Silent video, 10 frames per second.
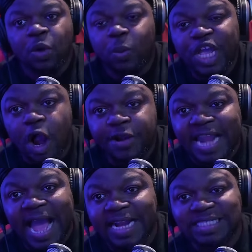We are
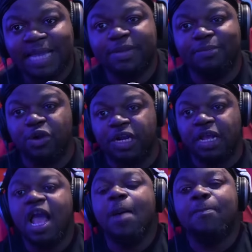not in the same
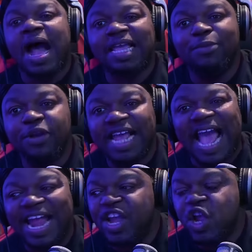community. My community
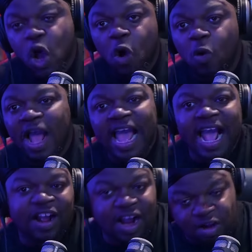had no
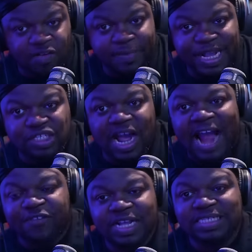Caribbeans or
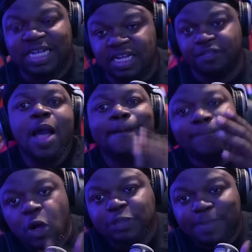Africans in it.
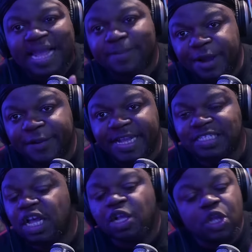Most black
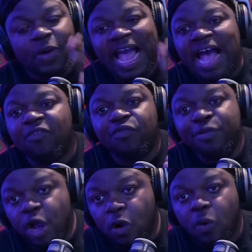Americans don't have
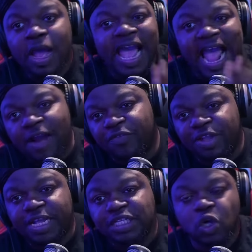no
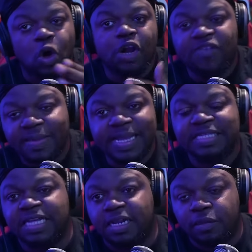Africans or
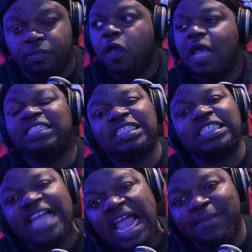Caribbeans in it. It's a
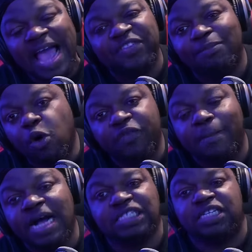shame you have to move
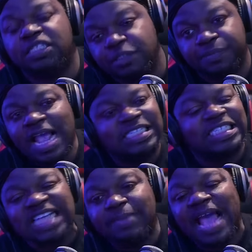amongst us. It's a
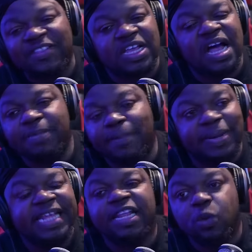shame you have to come and
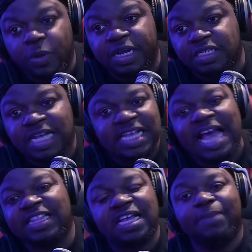blend in with us. You
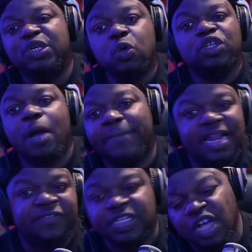have to come use our
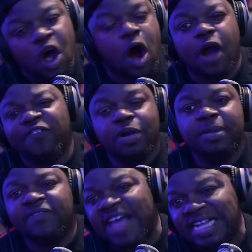benefits, our
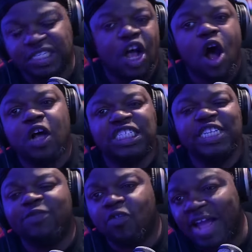affirmative action, our
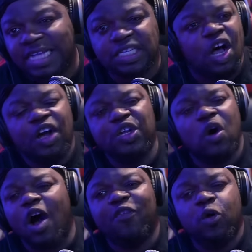civil rights, you know,
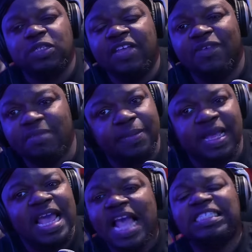our 14th
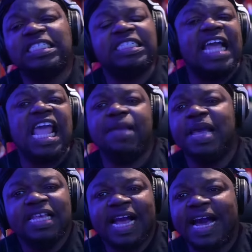Amendment. It's a shame
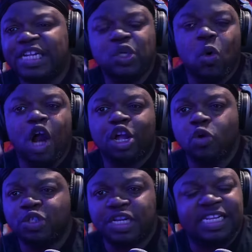y'all got to do our
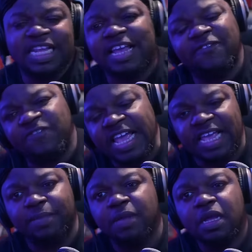culture to, to, get
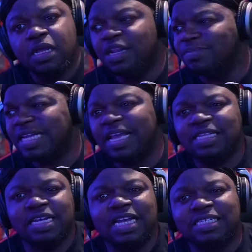fame, you know what I'm saying,
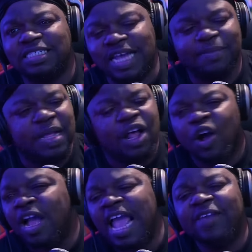and to intercept
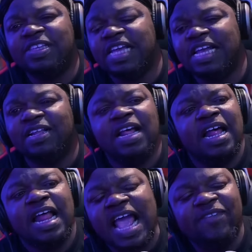everything,
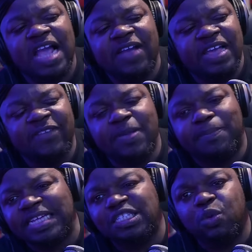every every every
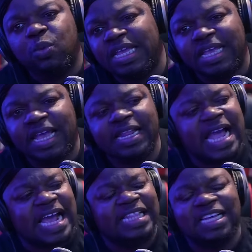blessing we get.
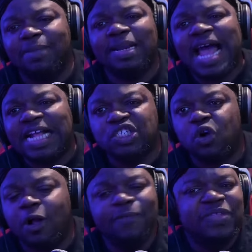Y'all got to come latch
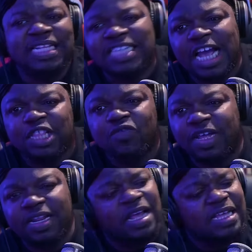on, you're
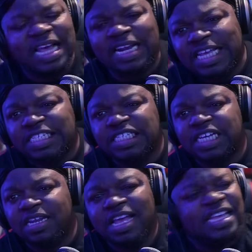tethering, you're
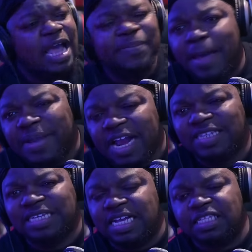leeching, you're, you're
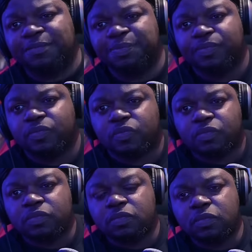parasites.
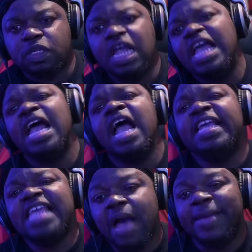
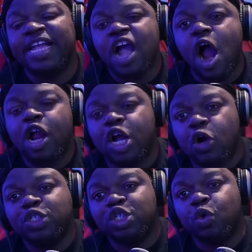Y'all make our
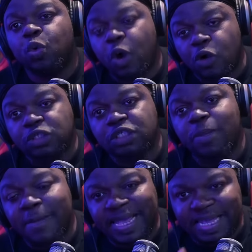culture worse
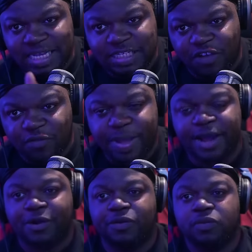by making yourself
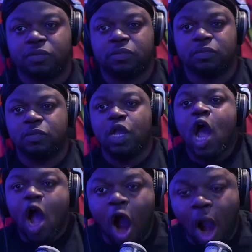better.
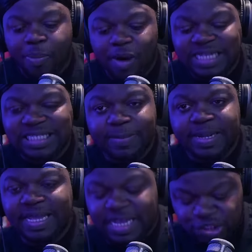Our
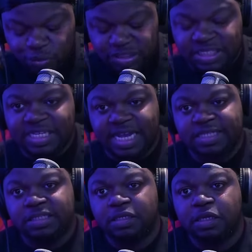proximity gets you
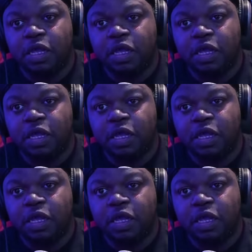success.